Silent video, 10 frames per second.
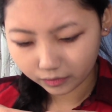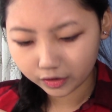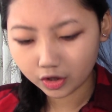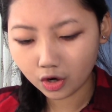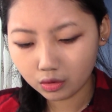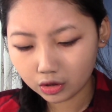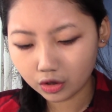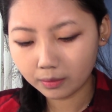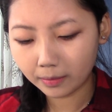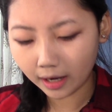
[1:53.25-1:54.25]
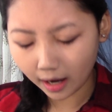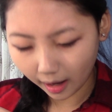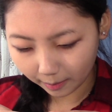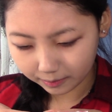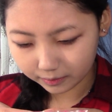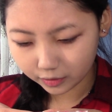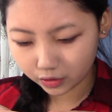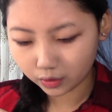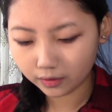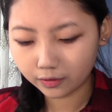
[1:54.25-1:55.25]
Coco Pop
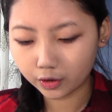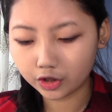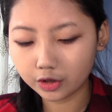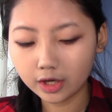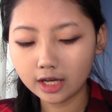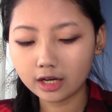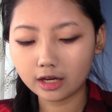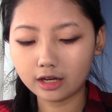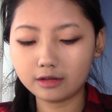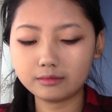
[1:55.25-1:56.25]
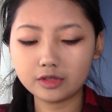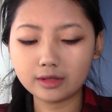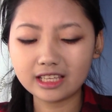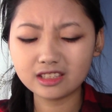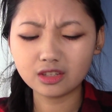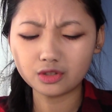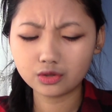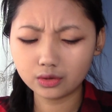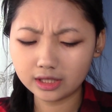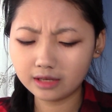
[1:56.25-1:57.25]
store for you. So that's the
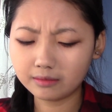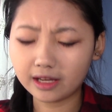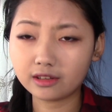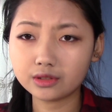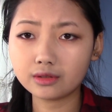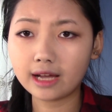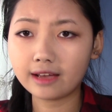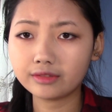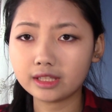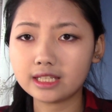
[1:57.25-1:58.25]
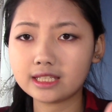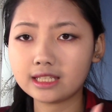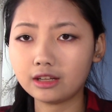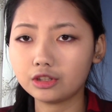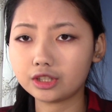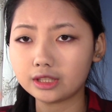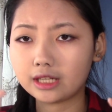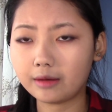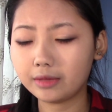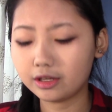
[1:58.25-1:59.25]
store name, but I also have the seller
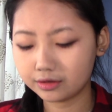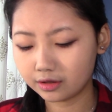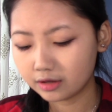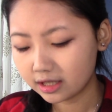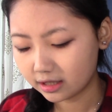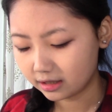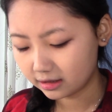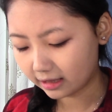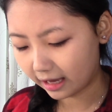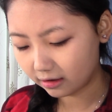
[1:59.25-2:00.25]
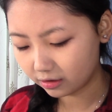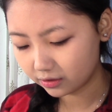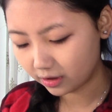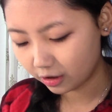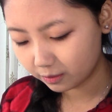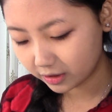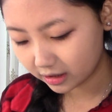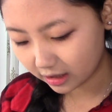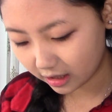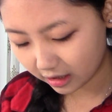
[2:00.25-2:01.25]
down below, so that also helps.
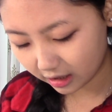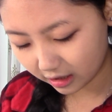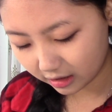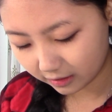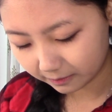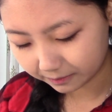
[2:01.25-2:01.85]
And then